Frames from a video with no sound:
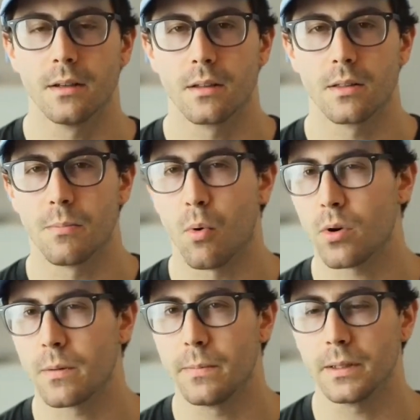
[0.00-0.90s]
the
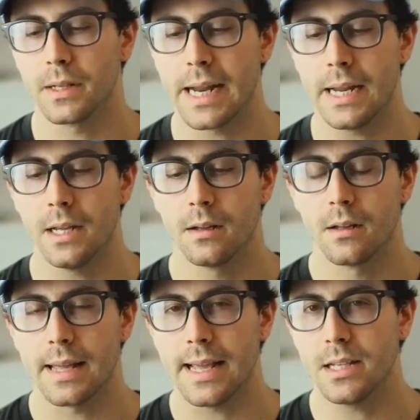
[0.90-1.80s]
portability,
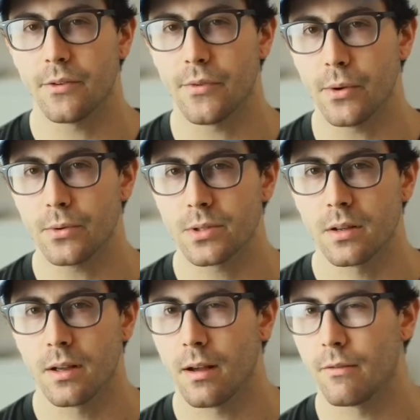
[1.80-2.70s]
ease of use,
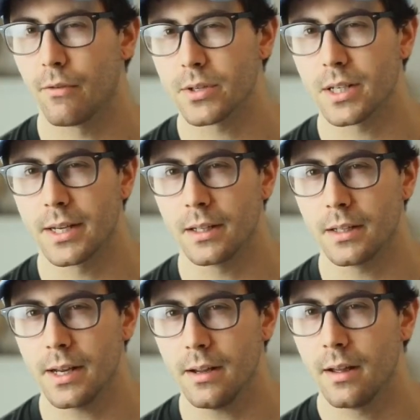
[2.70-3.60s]

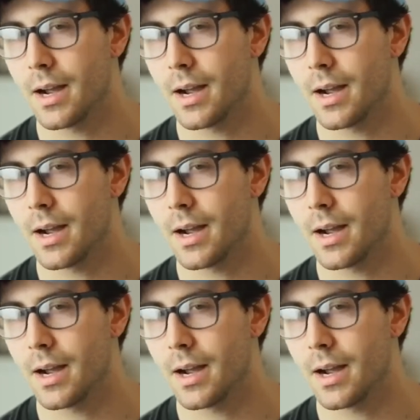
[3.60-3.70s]
versatility.